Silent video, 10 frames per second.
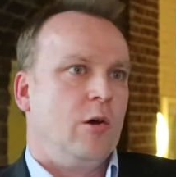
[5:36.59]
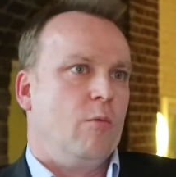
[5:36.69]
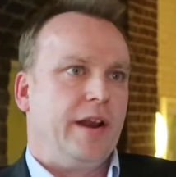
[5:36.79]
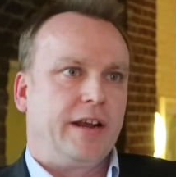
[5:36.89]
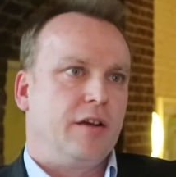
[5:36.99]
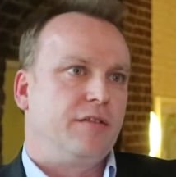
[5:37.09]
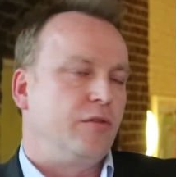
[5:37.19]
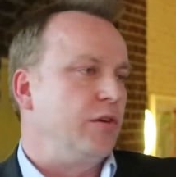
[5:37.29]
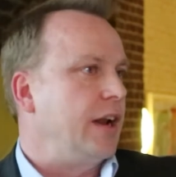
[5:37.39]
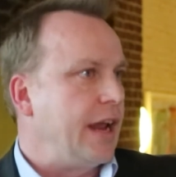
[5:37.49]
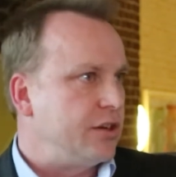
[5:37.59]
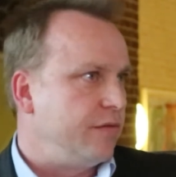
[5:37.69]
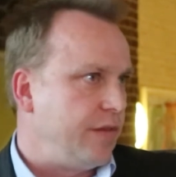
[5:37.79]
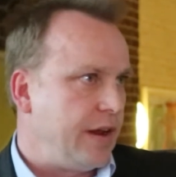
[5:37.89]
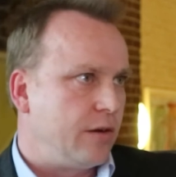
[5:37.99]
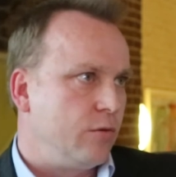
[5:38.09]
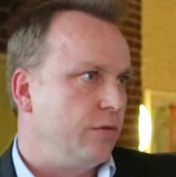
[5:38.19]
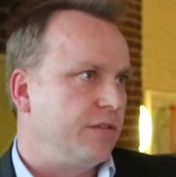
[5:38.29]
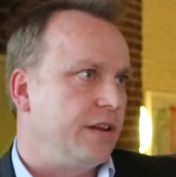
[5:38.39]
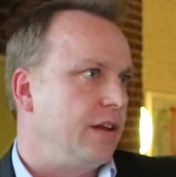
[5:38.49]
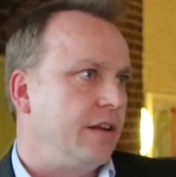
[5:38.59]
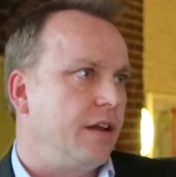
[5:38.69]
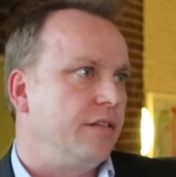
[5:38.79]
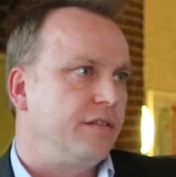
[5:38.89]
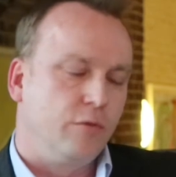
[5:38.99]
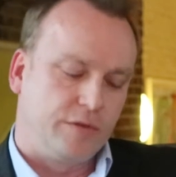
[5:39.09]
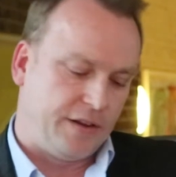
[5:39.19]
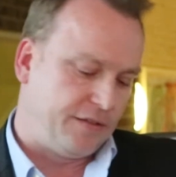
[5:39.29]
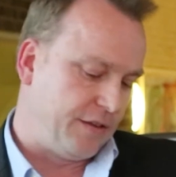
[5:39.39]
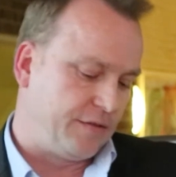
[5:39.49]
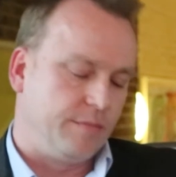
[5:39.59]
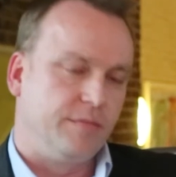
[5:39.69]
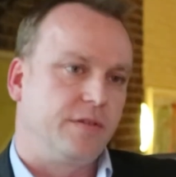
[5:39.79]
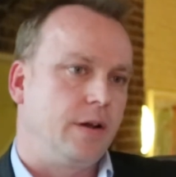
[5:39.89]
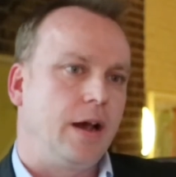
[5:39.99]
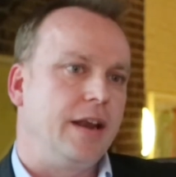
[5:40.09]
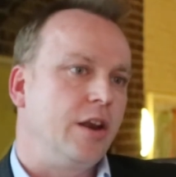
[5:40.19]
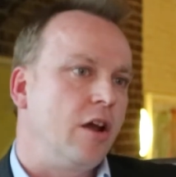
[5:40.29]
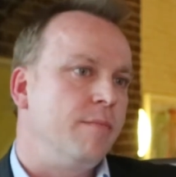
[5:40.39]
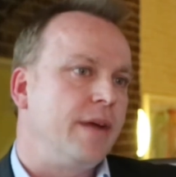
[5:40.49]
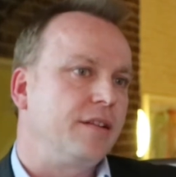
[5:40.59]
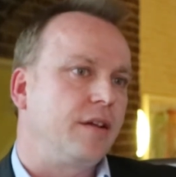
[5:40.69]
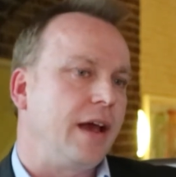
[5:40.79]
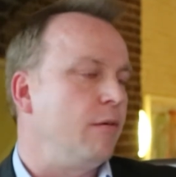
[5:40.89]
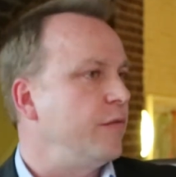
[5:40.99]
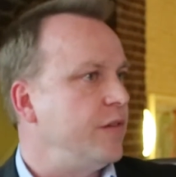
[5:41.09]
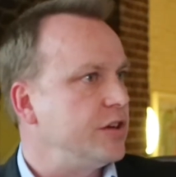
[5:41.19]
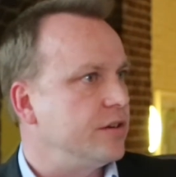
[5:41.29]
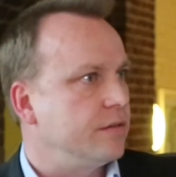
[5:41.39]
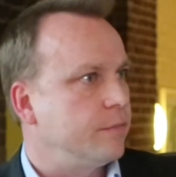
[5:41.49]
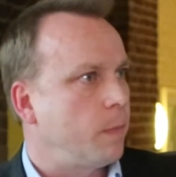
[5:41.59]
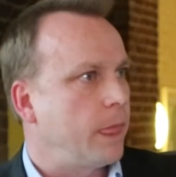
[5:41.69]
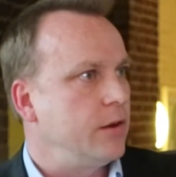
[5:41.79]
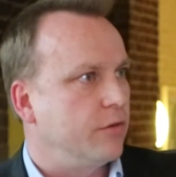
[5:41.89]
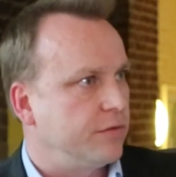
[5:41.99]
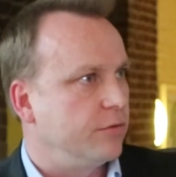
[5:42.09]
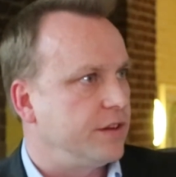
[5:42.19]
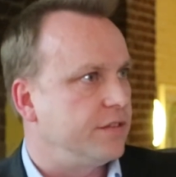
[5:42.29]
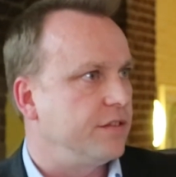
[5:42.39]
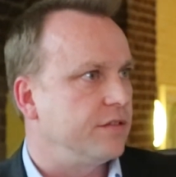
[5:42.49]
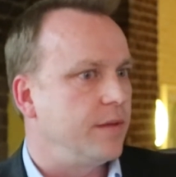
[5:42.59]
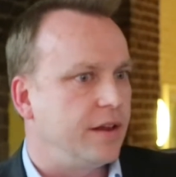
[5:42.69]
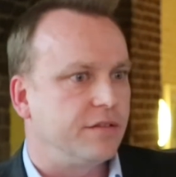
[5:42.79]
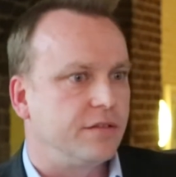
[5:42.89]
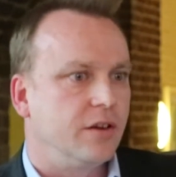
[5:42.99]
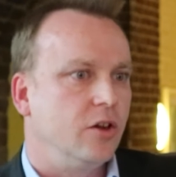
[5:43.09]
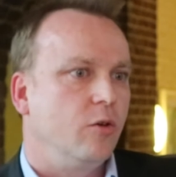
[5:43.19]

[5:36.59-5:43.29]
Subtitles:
when it goes through collection vehicles and sorting systems, and no matter how efficient your sorting system is,